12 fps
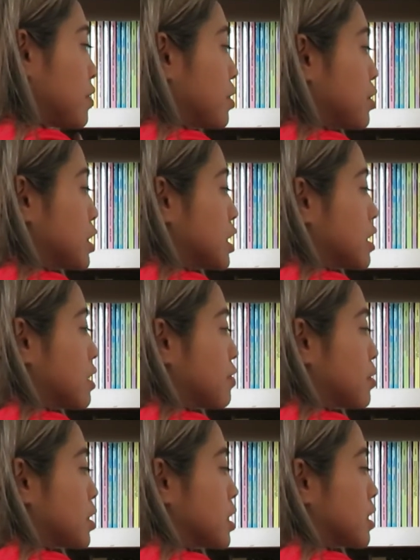13,
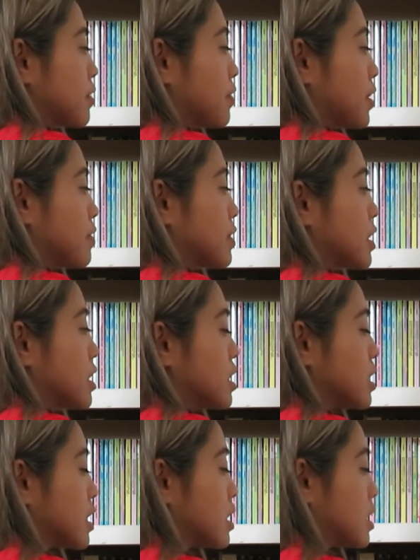14, 15,
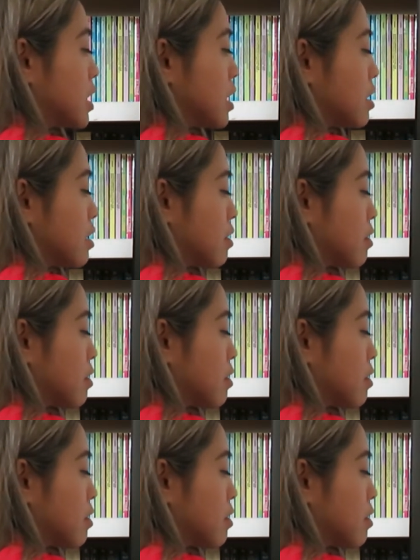16.